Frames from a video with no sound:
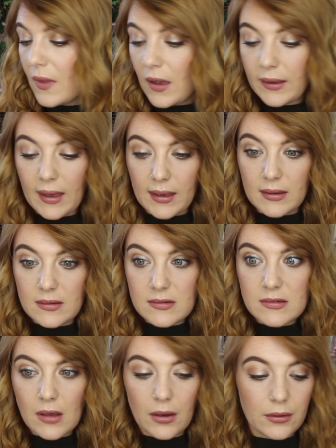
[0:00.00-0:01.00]
Okay,
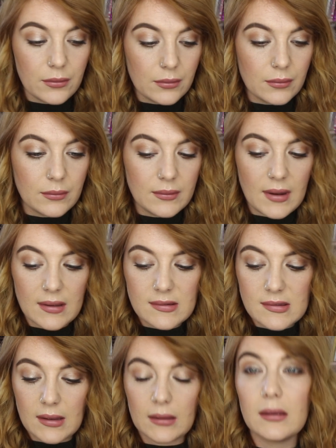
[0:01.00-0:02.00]
so
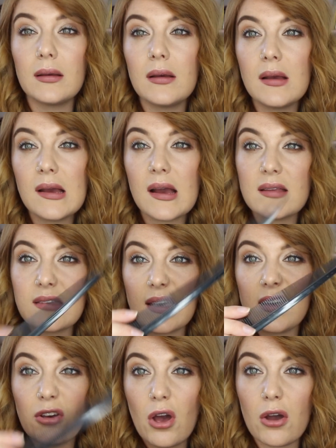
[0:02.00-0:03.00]
next thing,
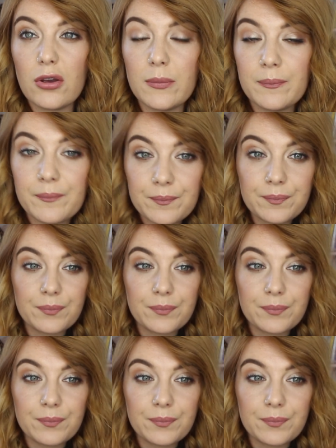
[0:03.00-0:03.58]
take a comb